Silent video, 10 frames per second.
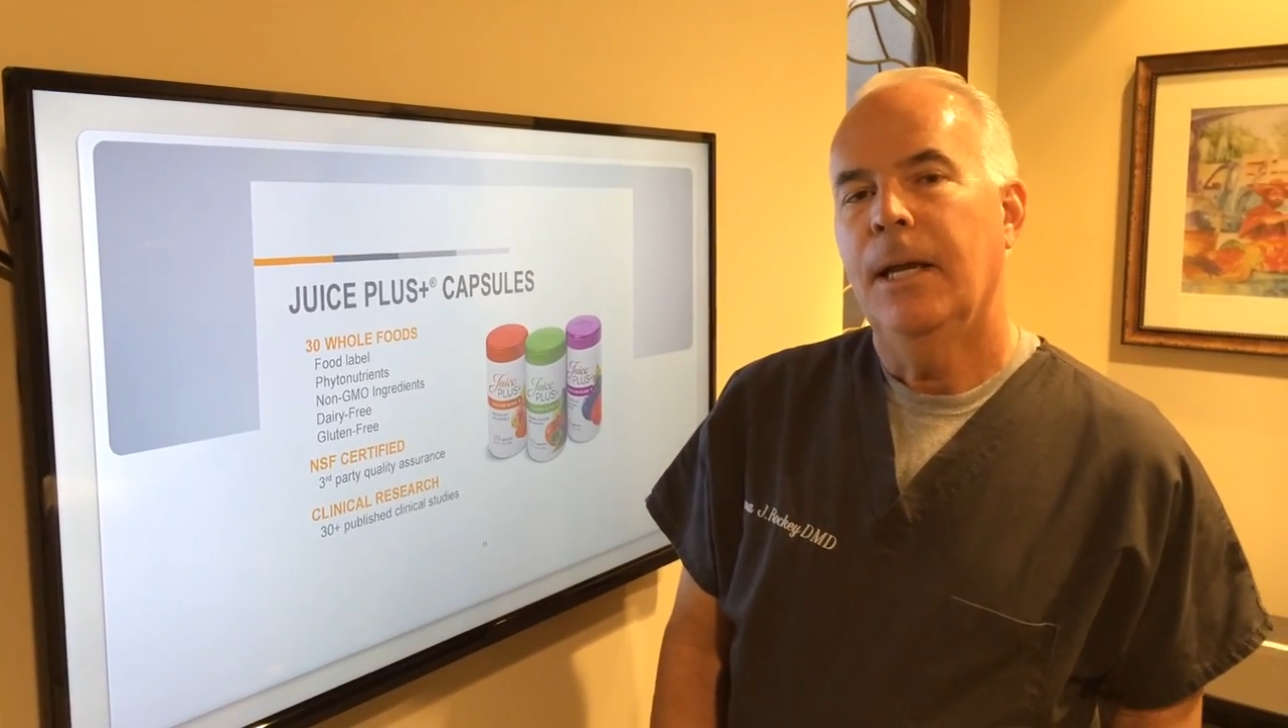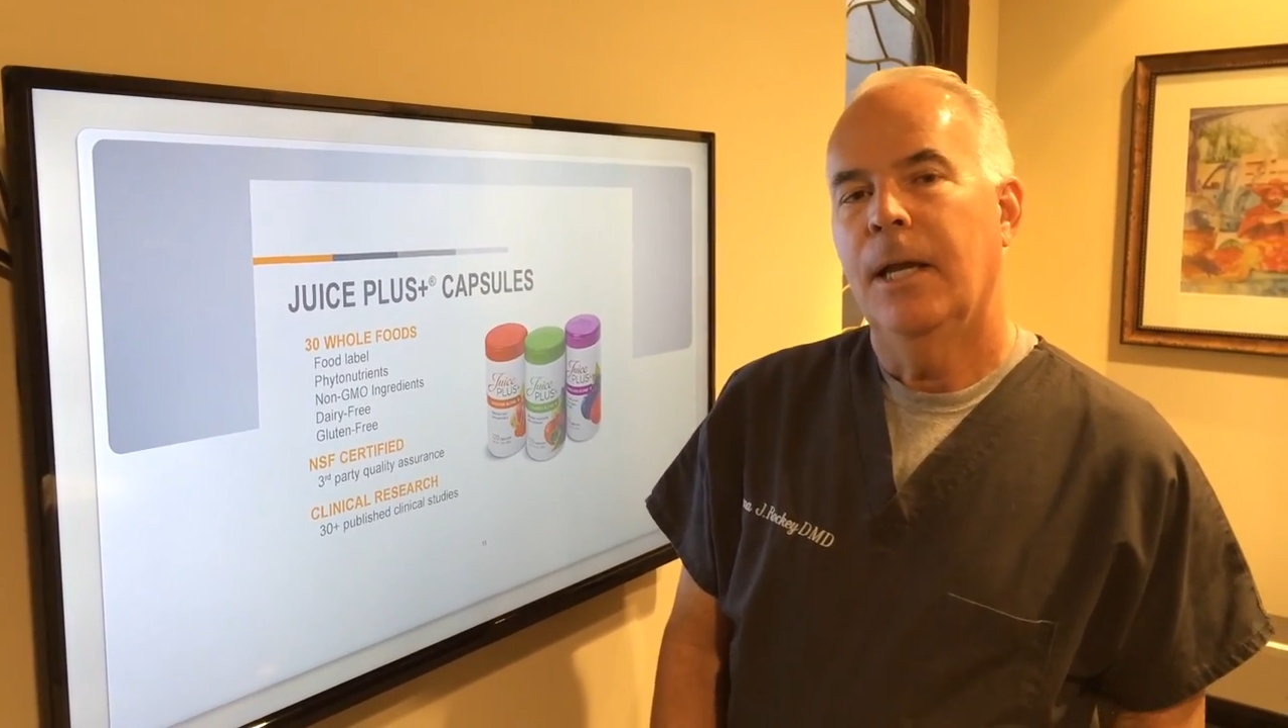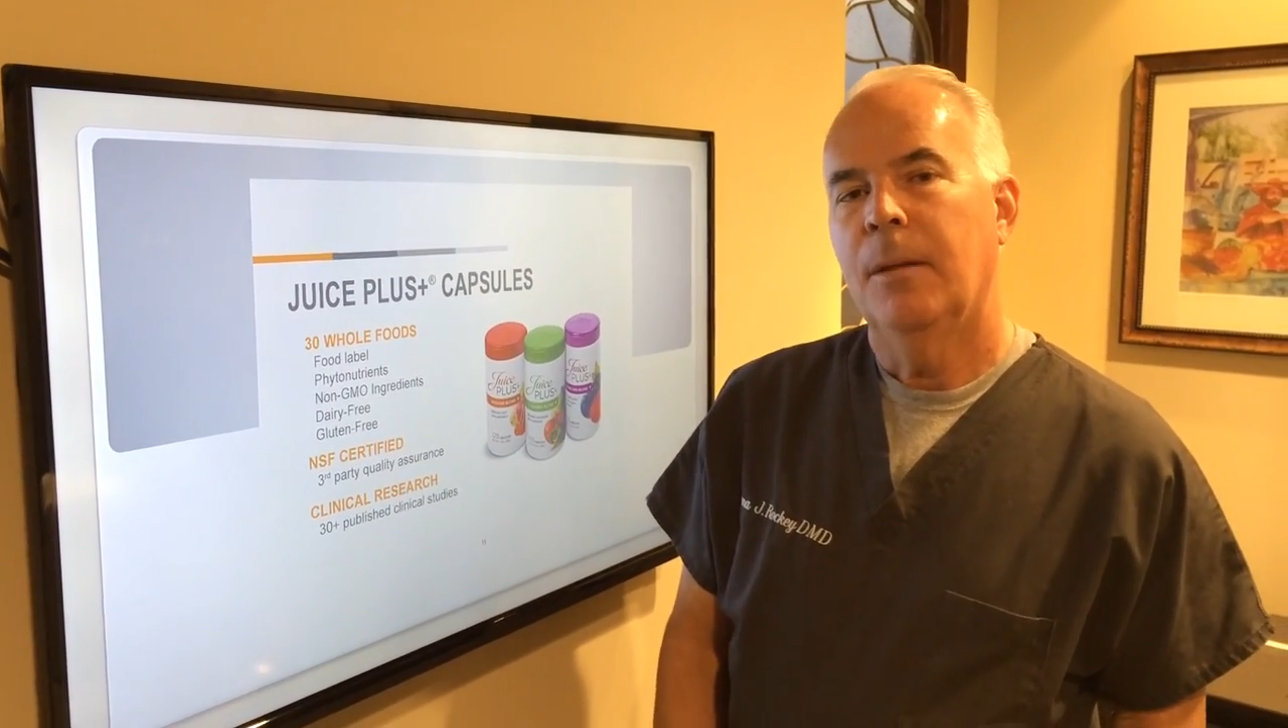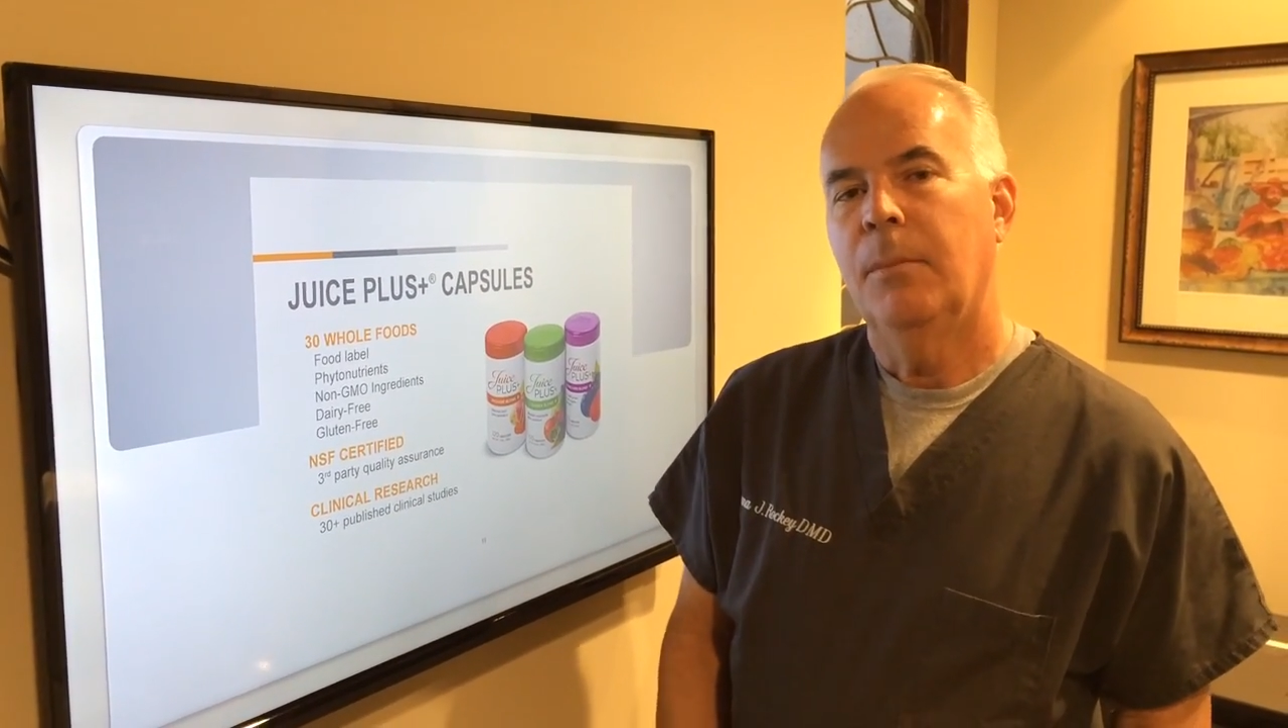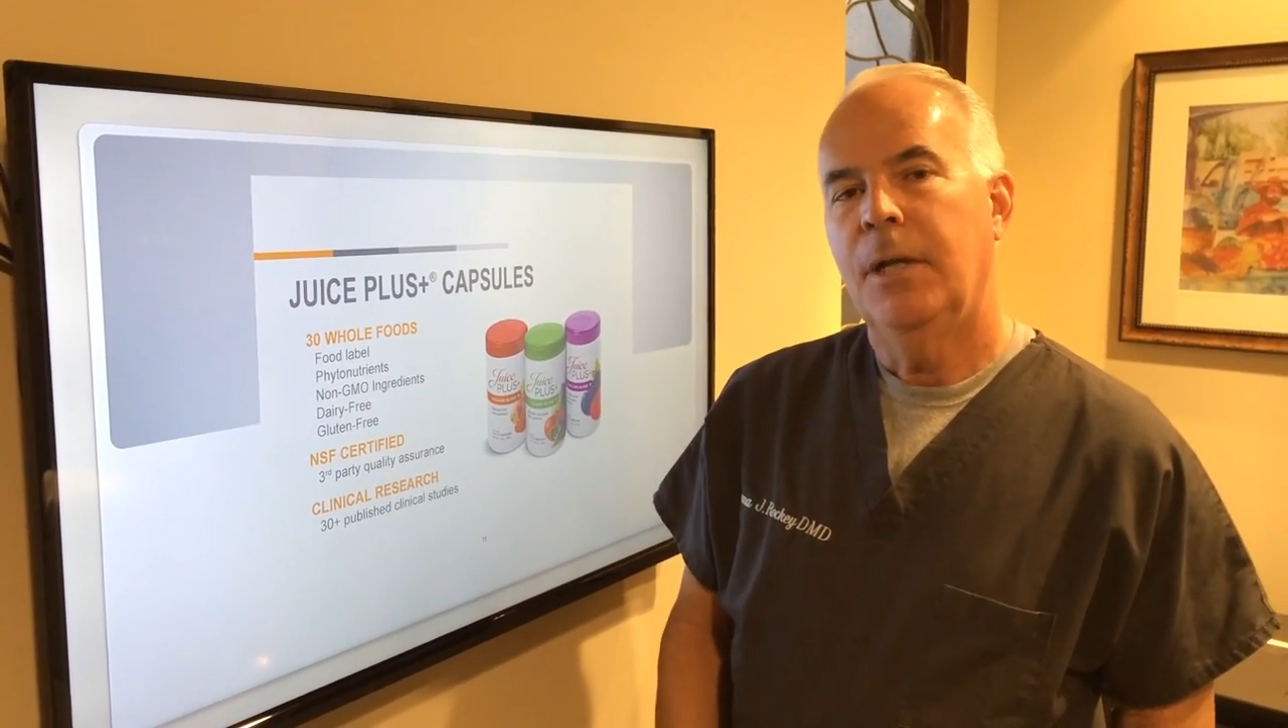
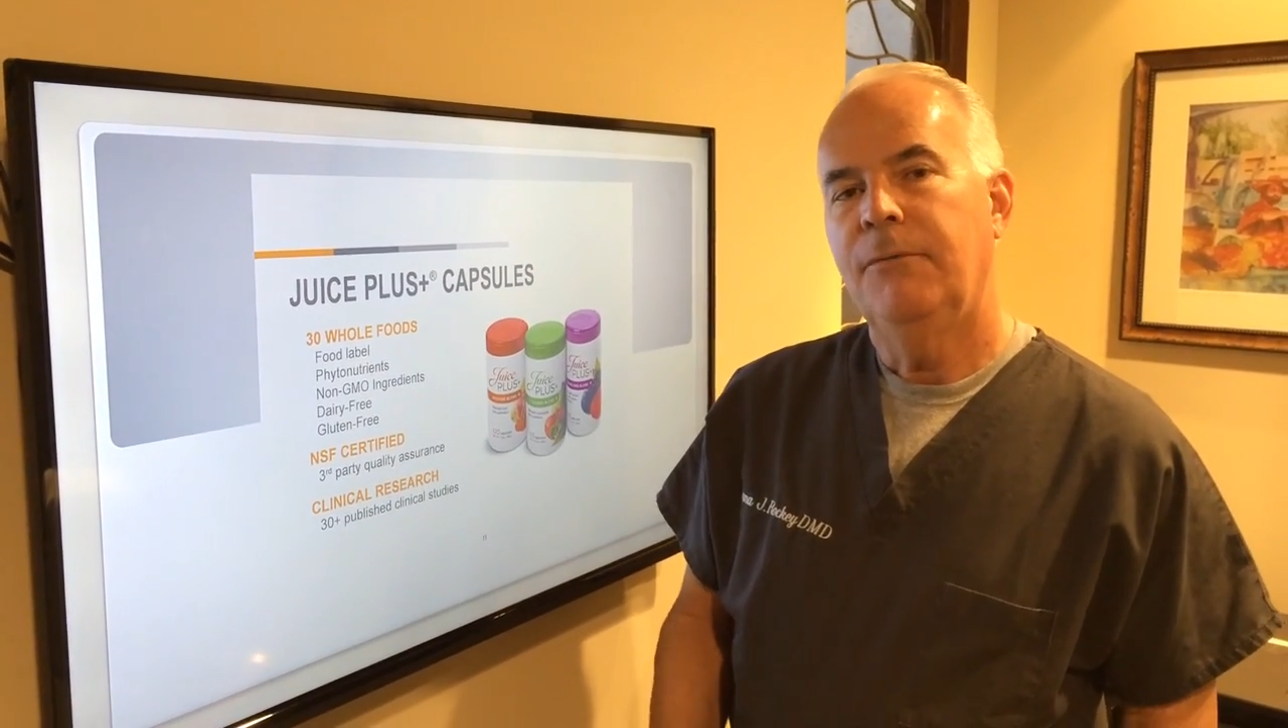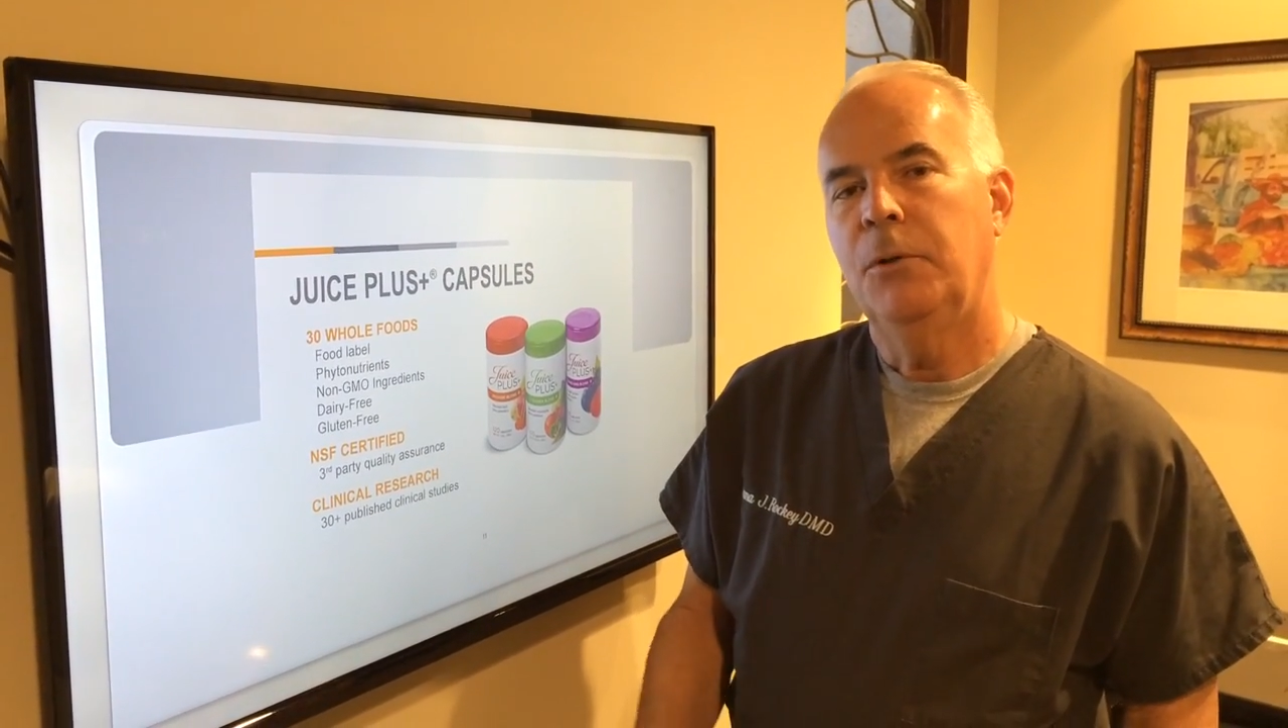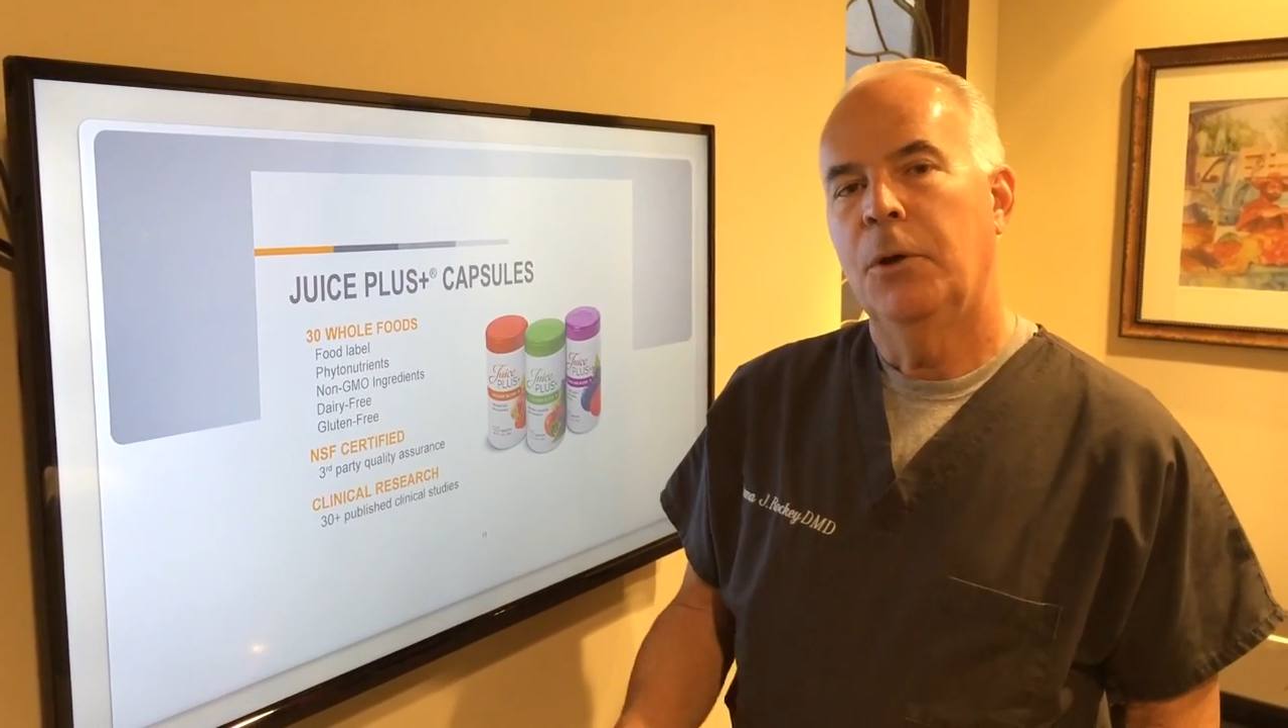and many of